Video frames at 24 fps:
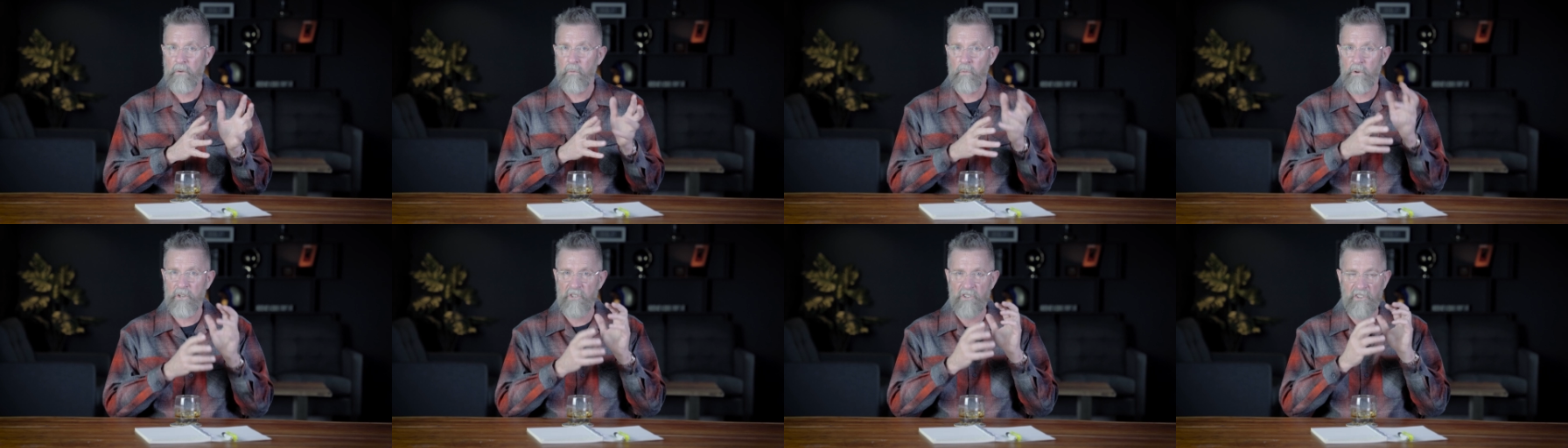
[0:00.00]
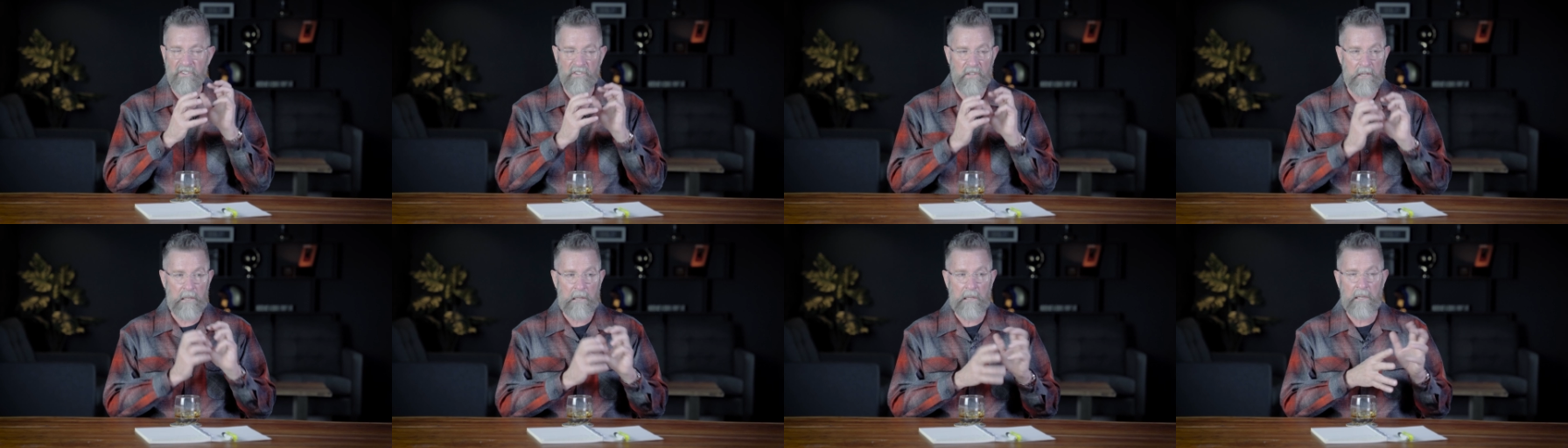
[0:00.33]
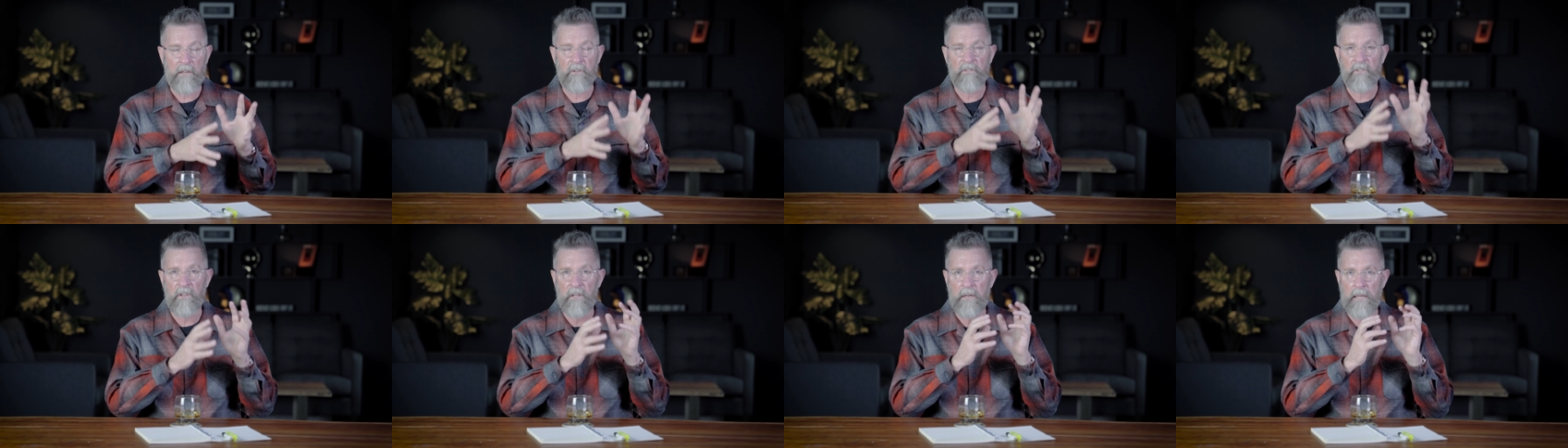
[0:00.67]
which is
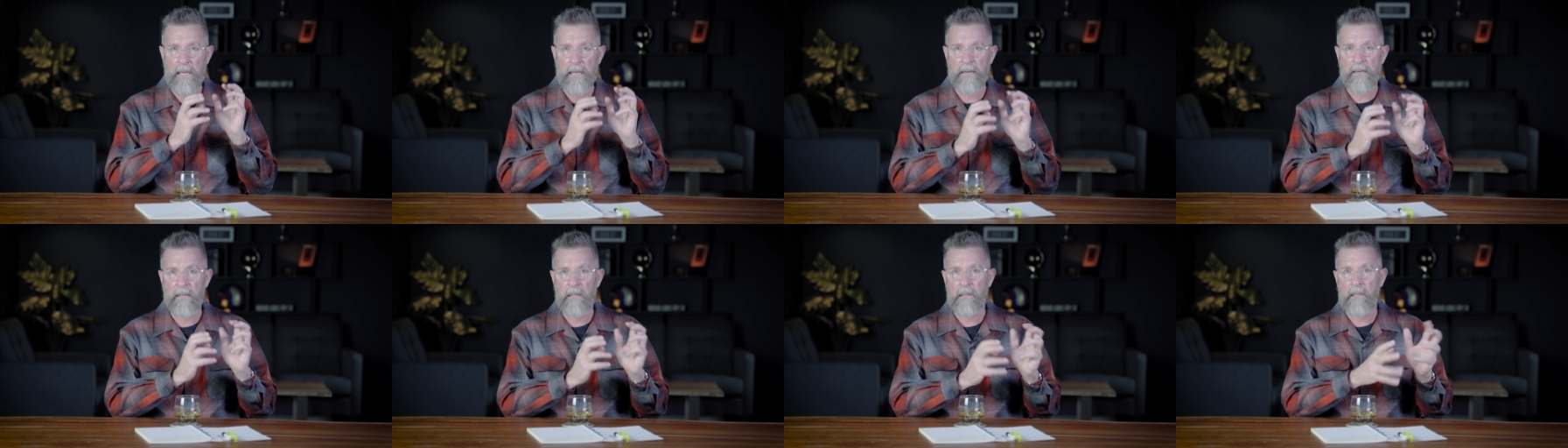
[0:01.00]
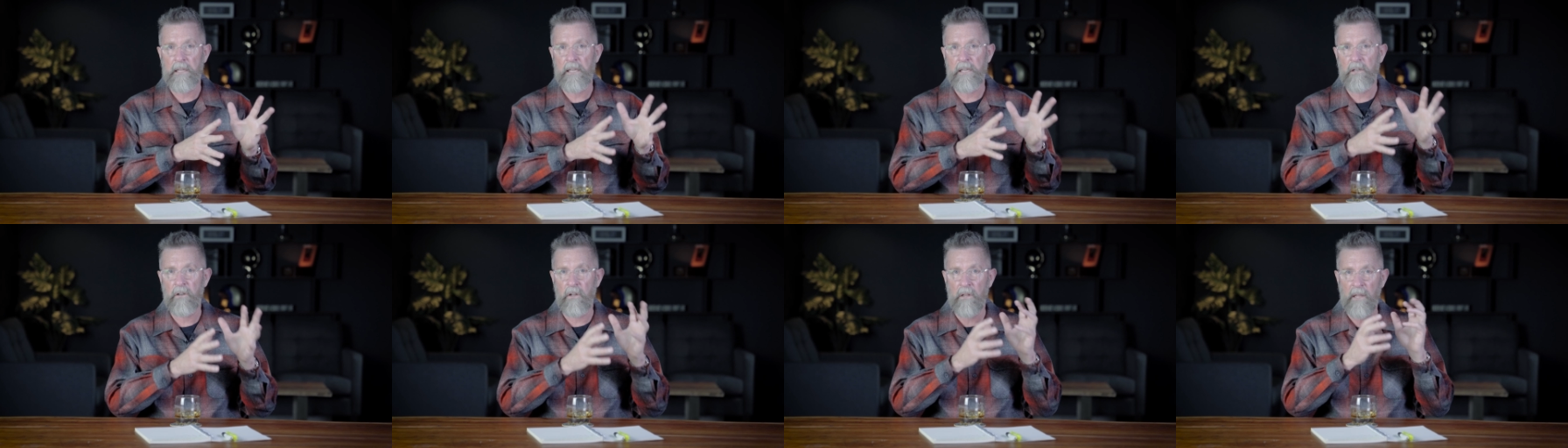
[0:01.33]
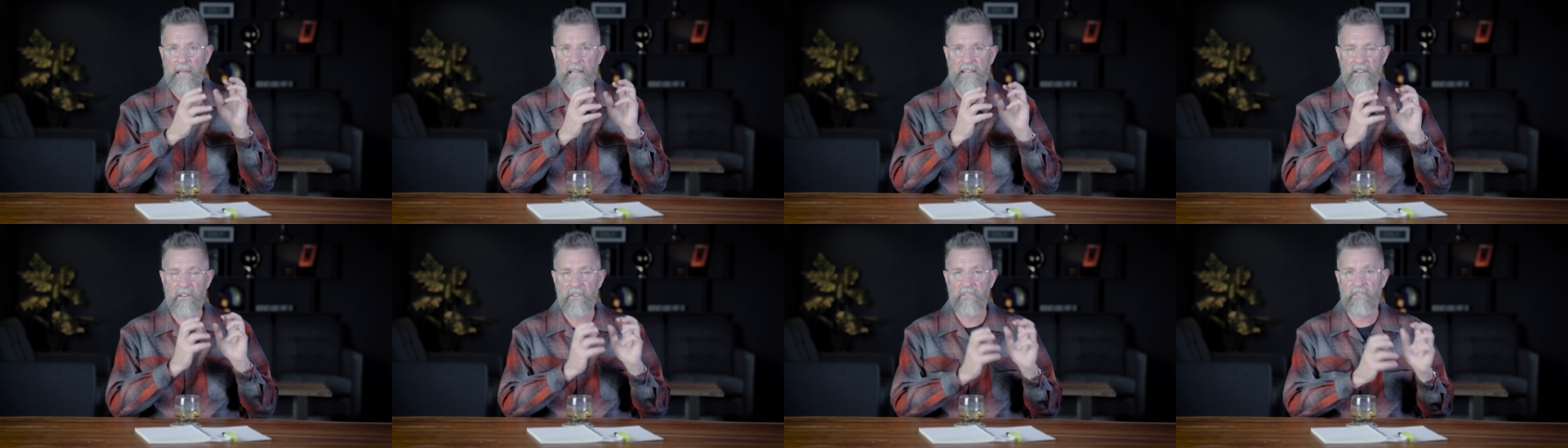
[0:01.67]
illicit and
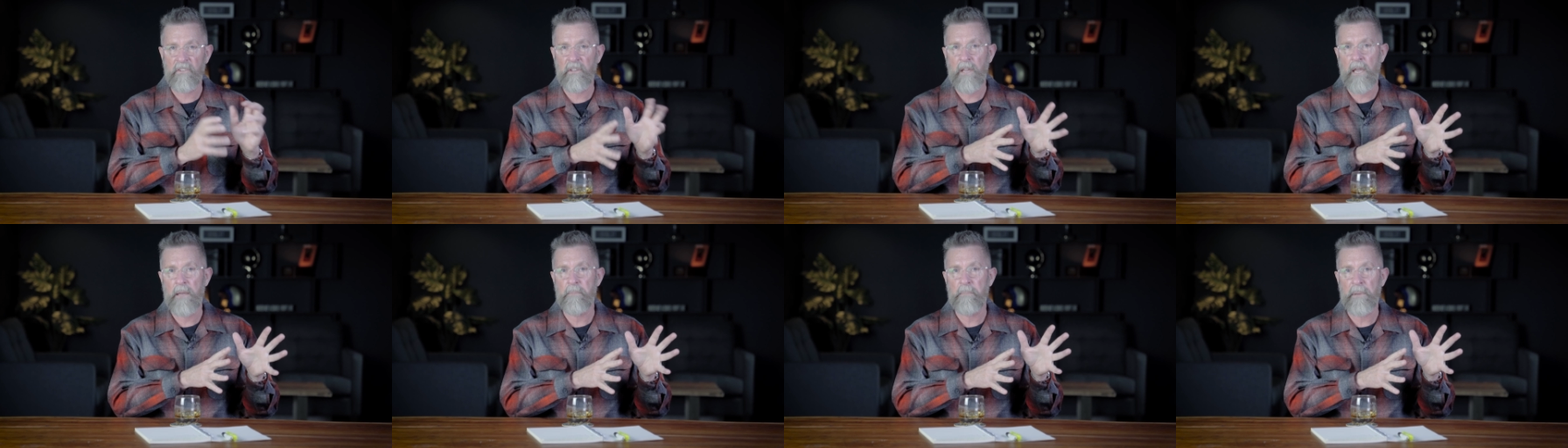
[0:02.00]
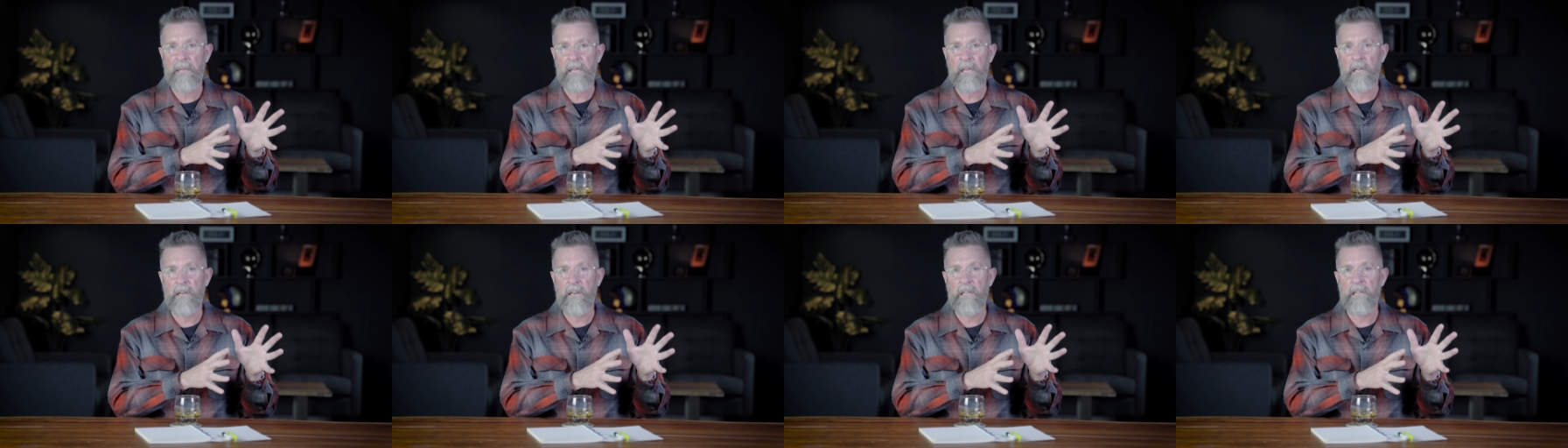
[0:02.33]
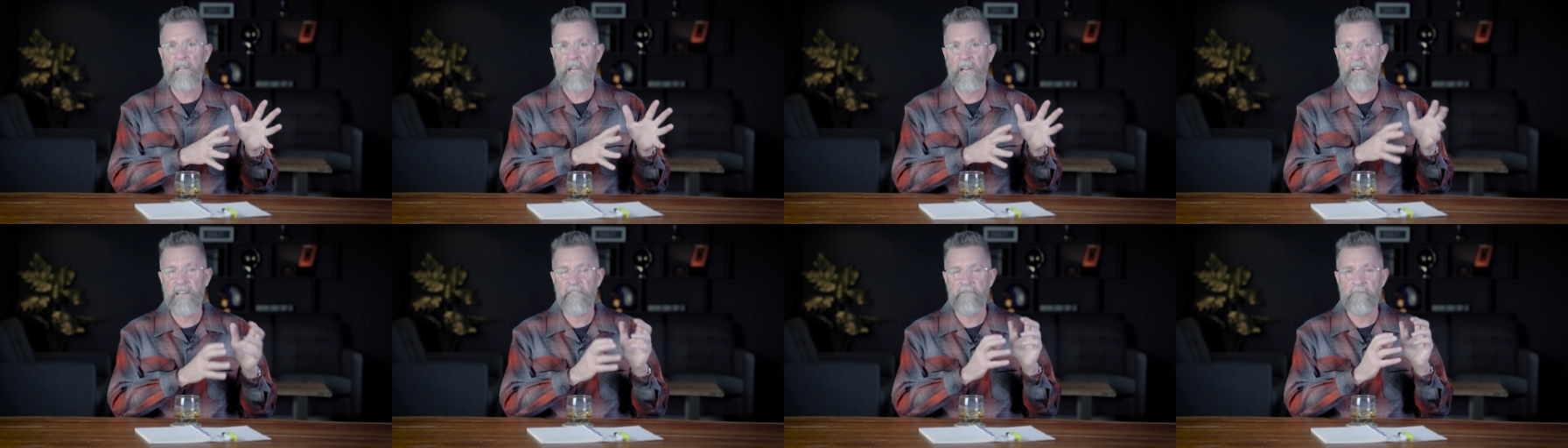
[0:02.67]
illegal and escaping any
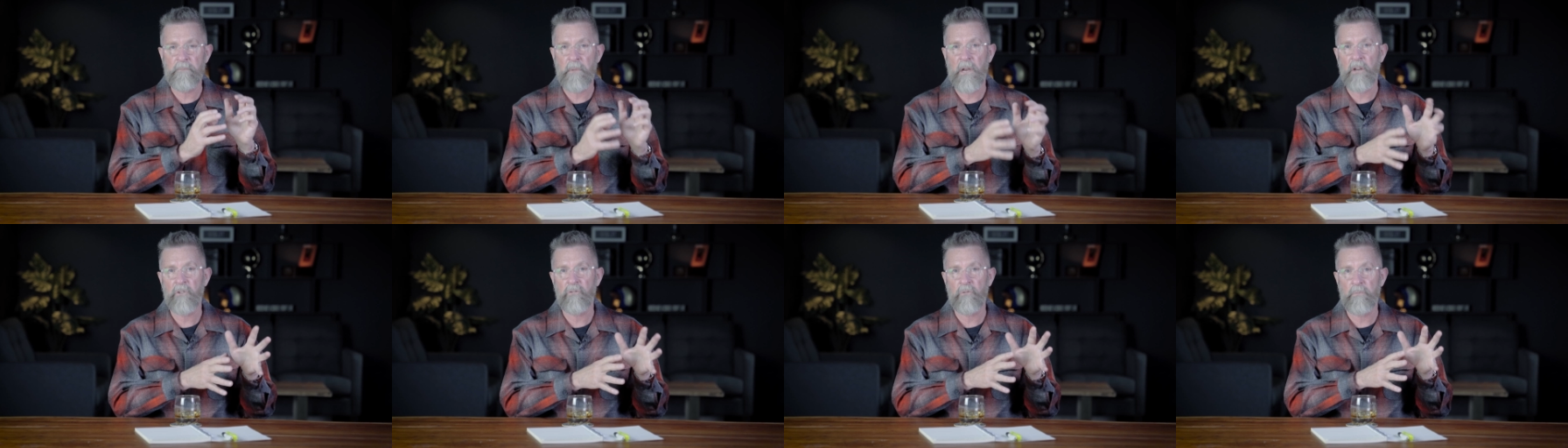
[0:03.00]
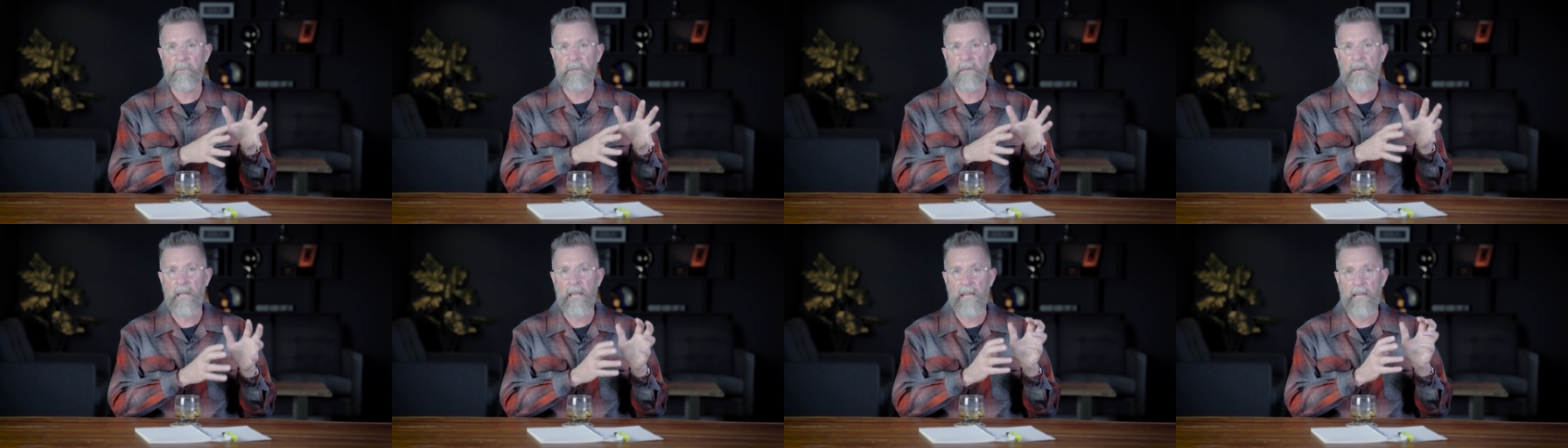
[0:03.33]
kind of measurement,